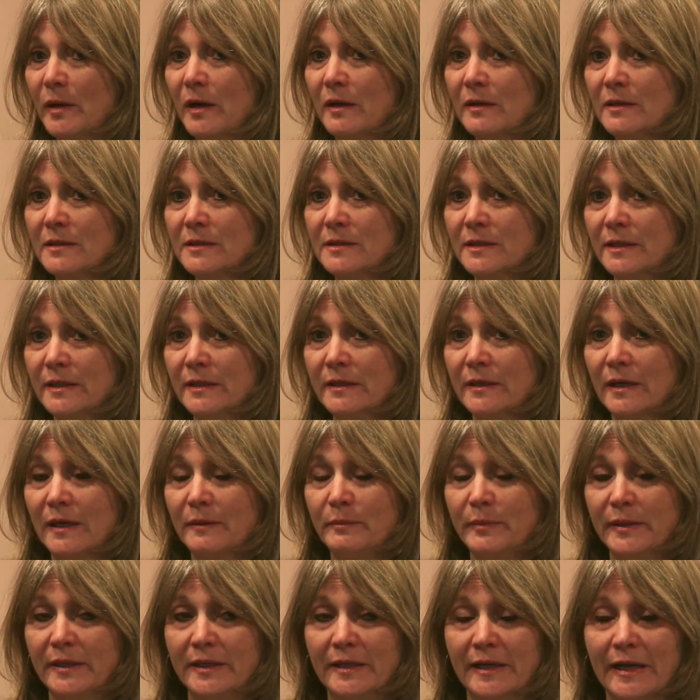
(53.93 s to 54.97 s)
policy
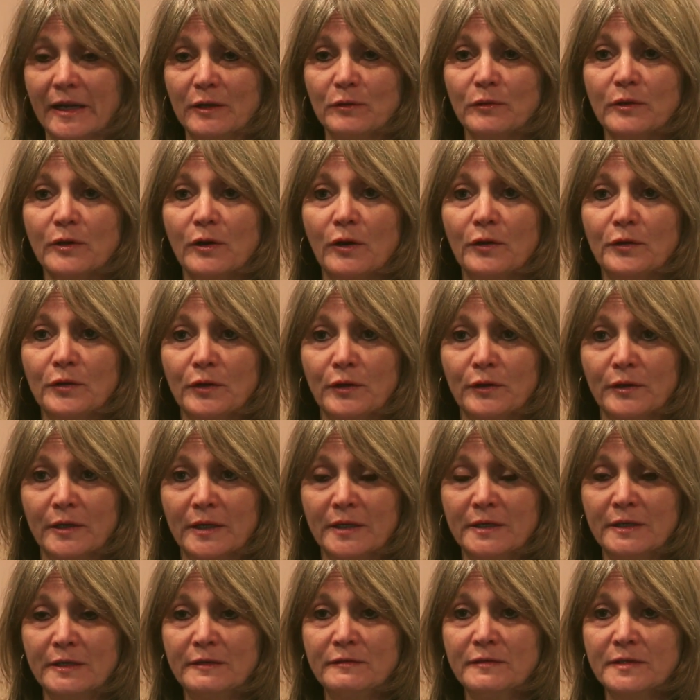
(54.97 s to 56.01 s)
at Pediatric
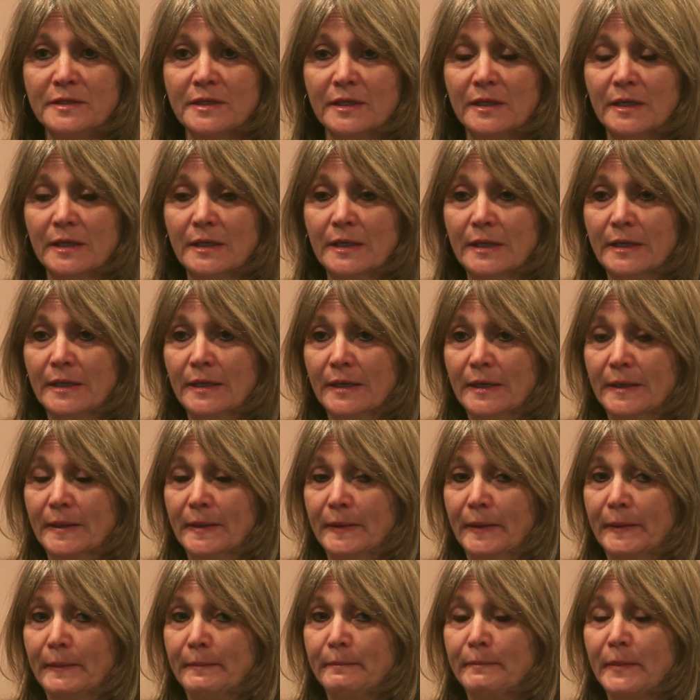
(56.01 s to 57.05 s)
Alternatives.
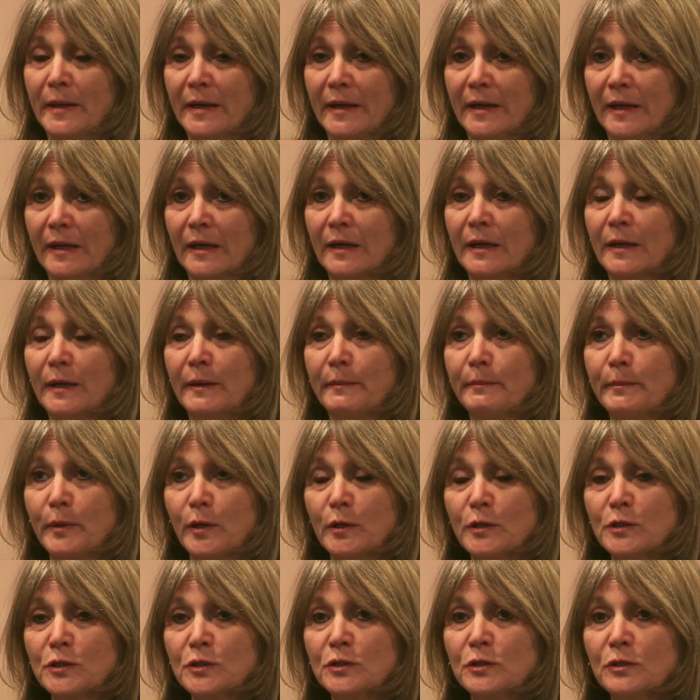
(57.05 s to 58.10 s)
My
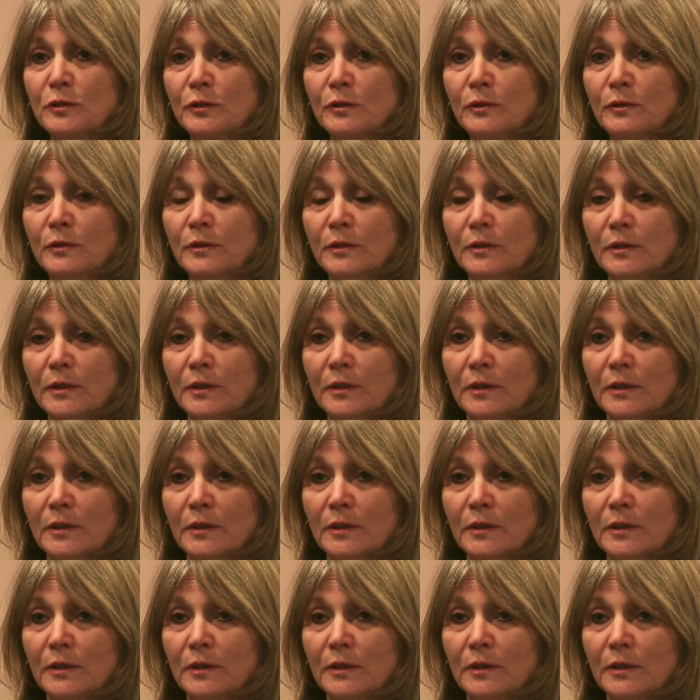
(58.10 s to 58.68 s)
personal